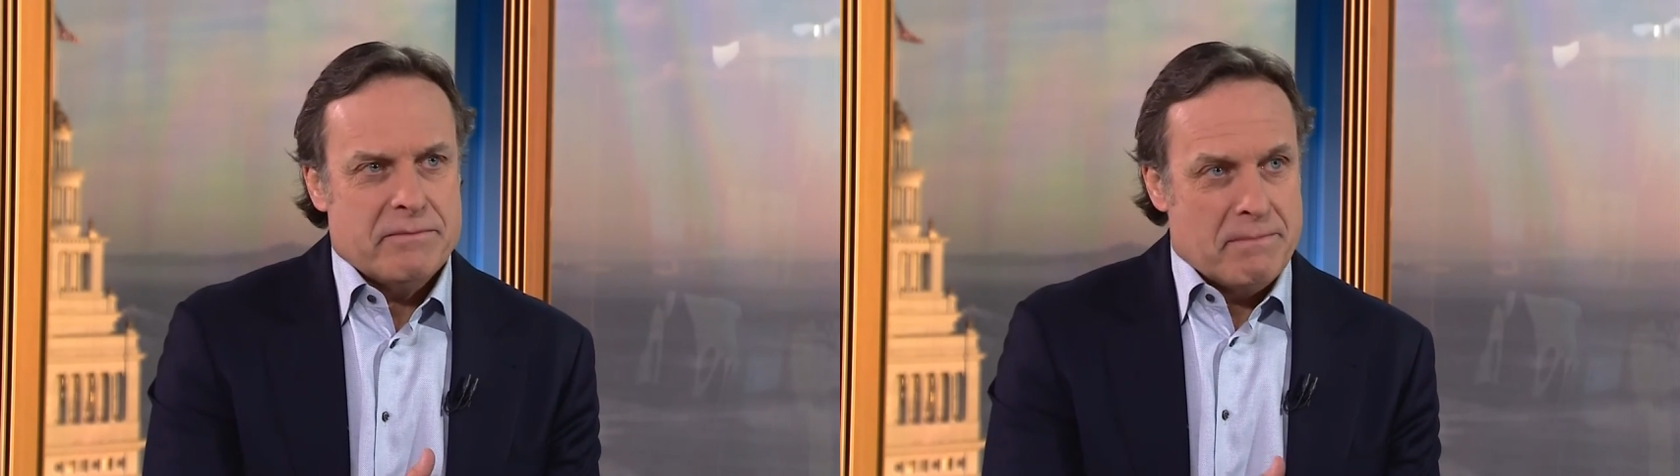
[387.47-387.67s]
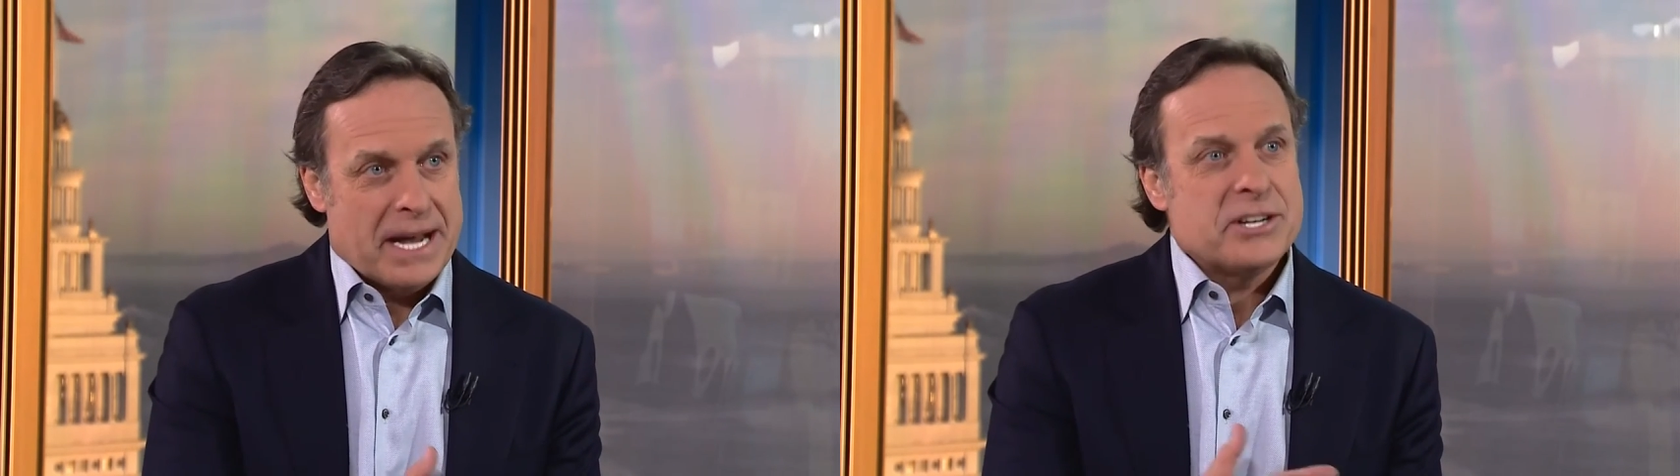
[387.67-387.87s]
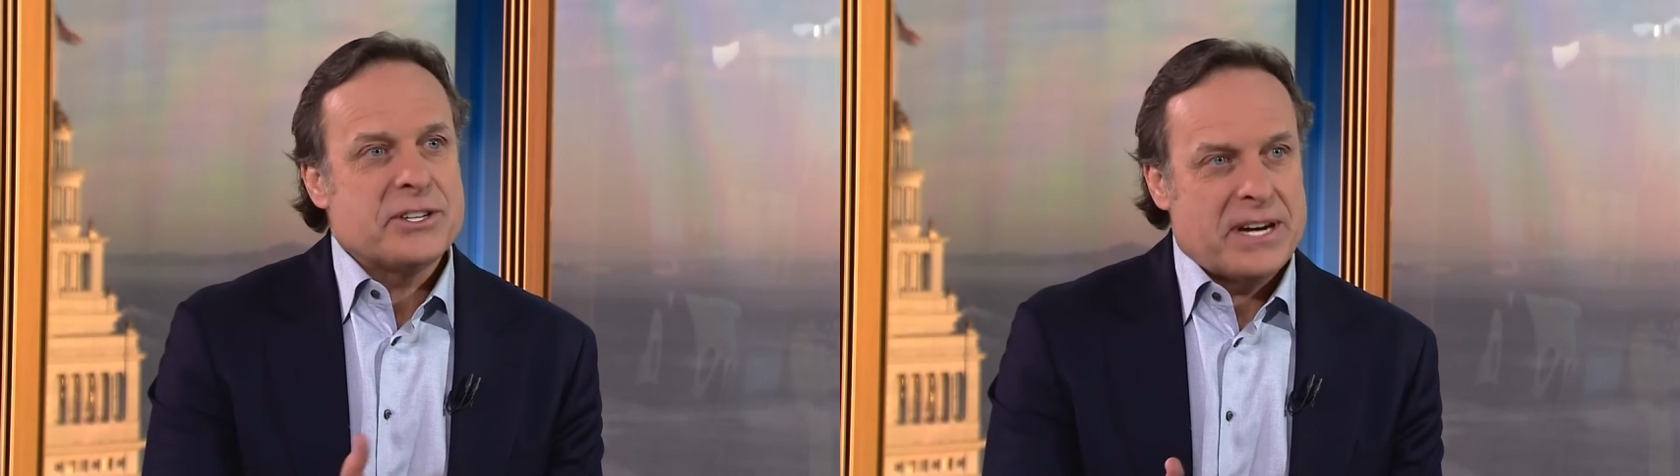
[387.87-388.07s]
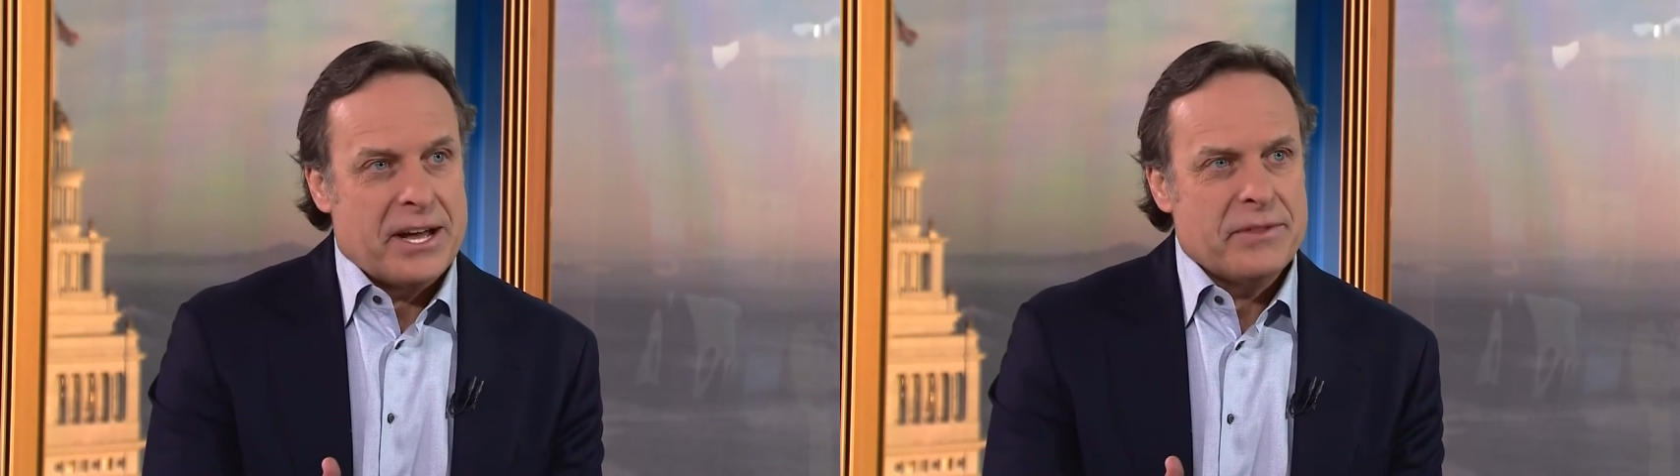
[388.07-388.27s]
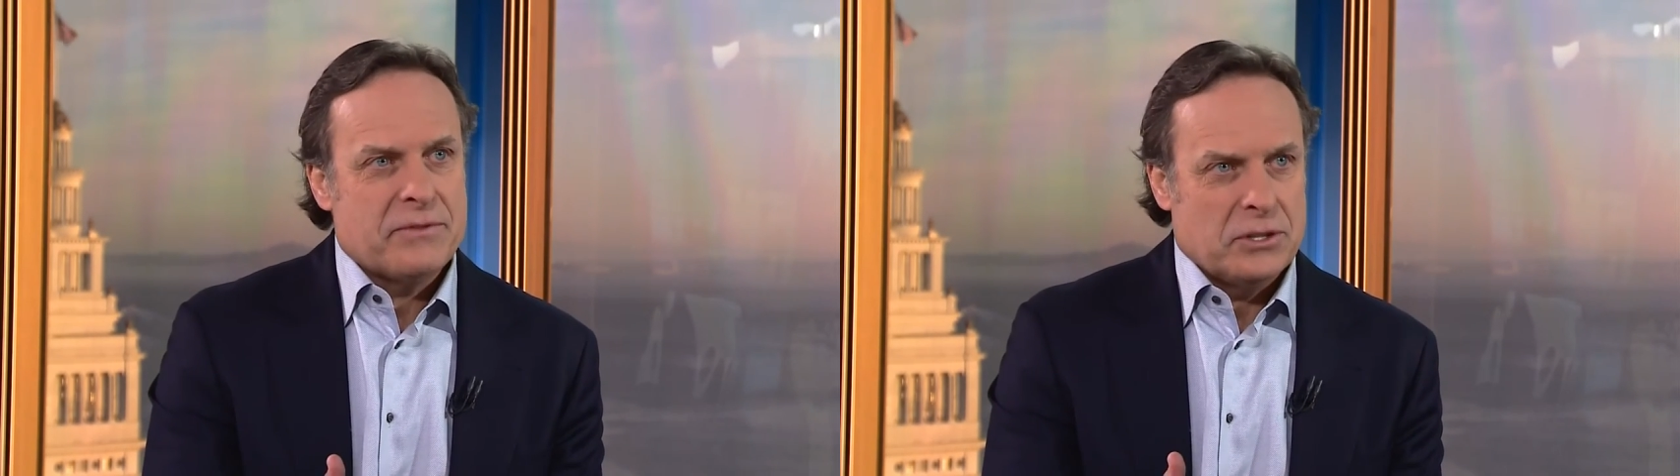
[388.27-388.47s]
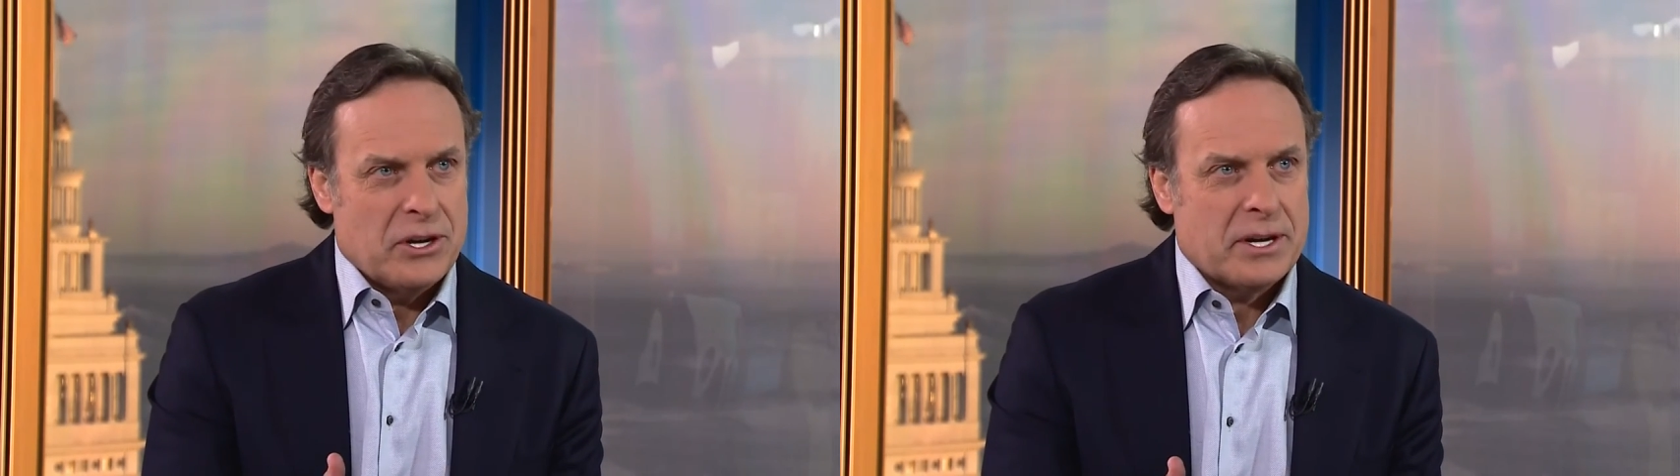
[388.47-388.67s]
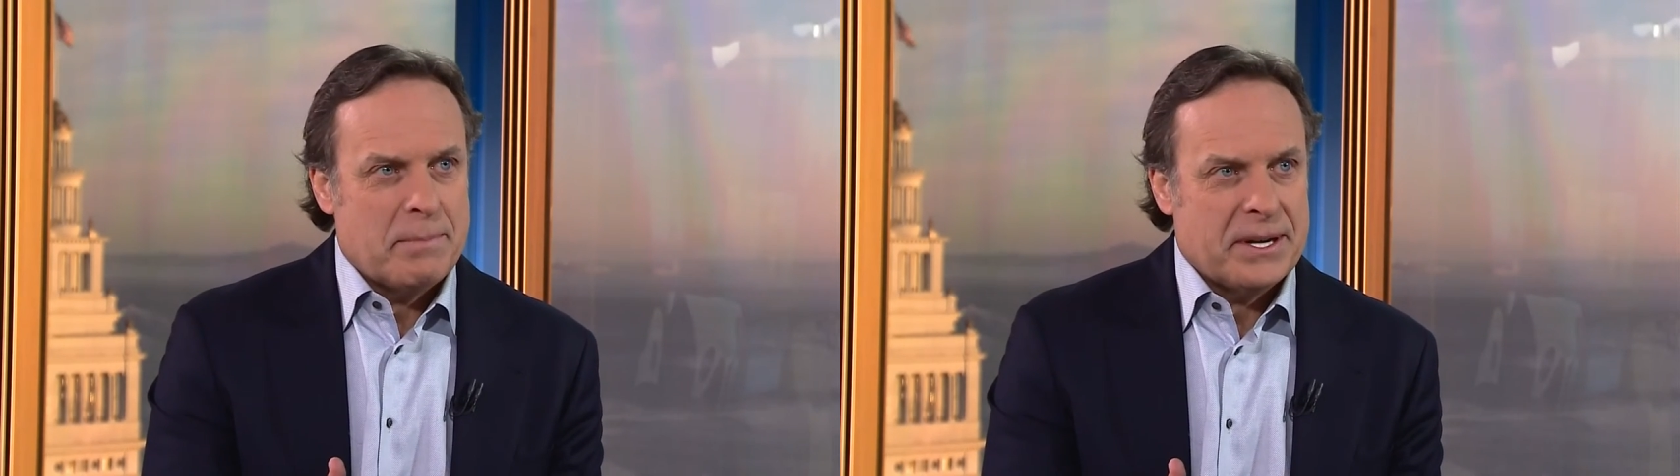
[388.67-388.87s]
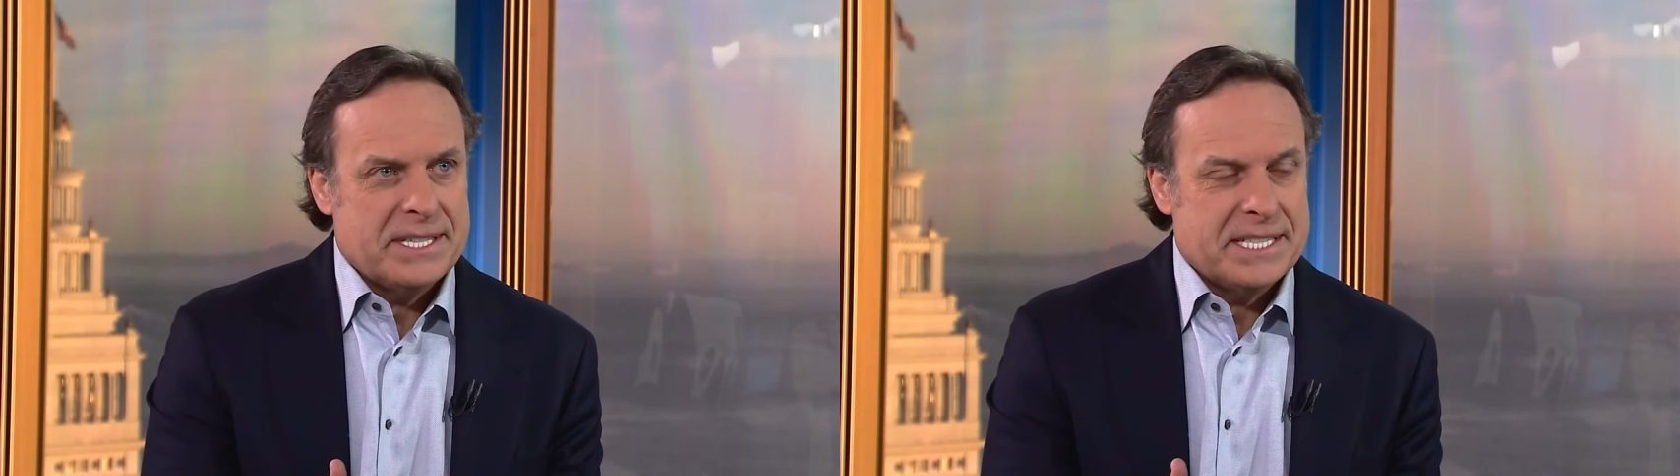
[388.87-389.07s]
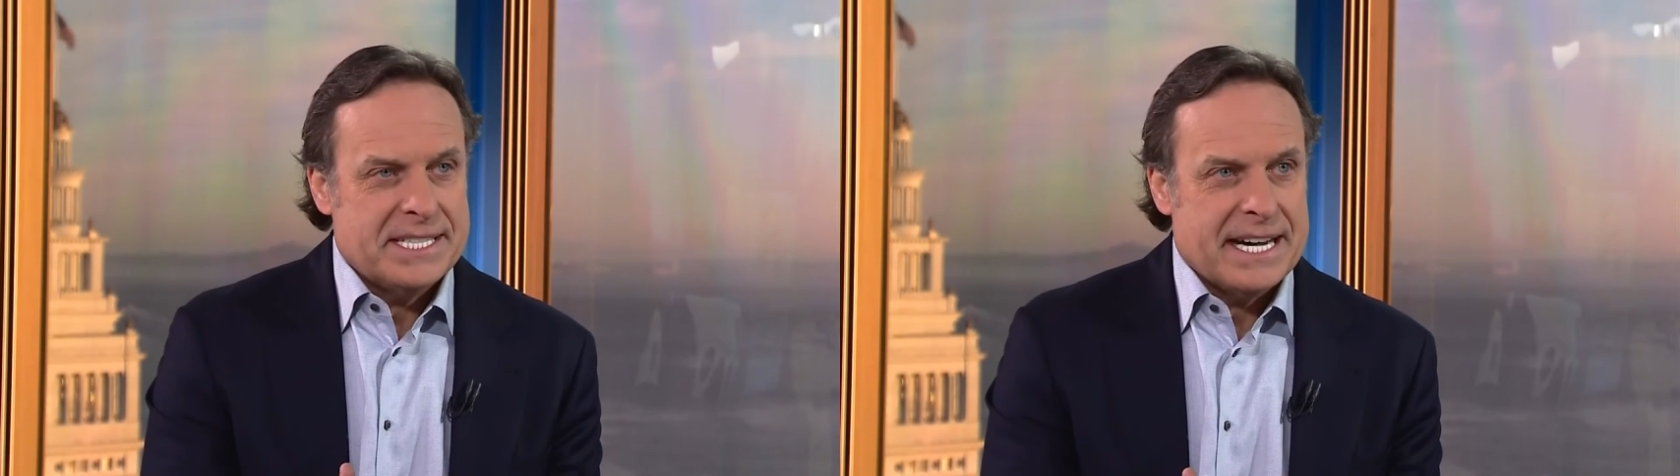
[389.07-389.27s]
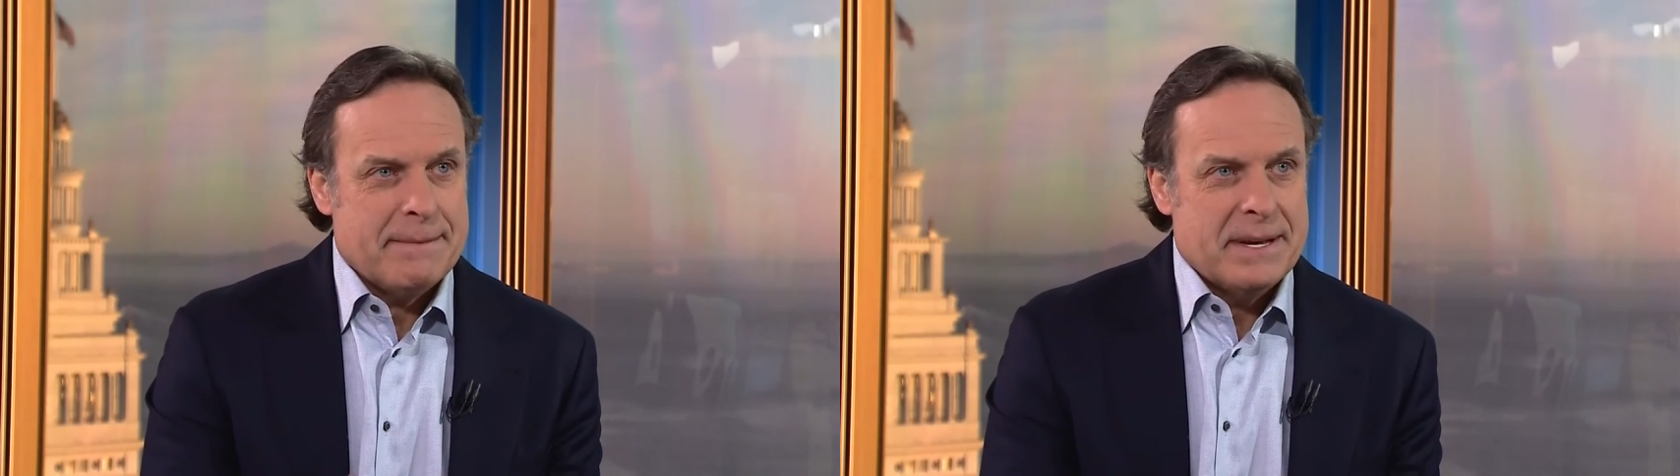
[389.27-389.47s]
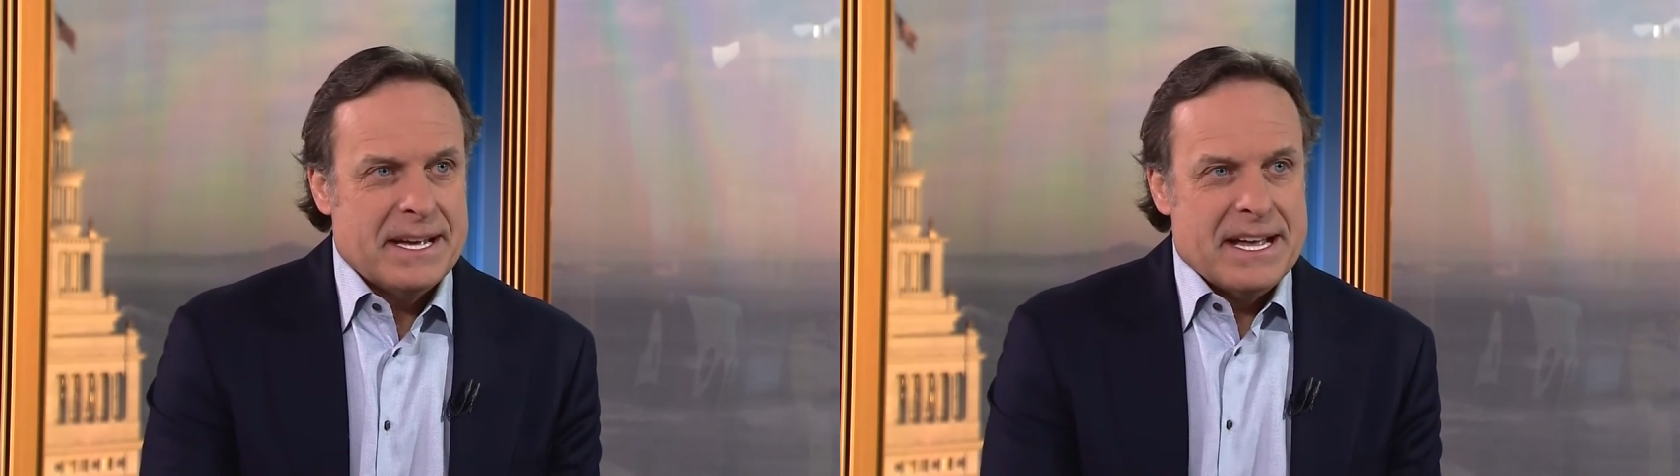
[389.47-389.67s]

monitor health for longer periods of time.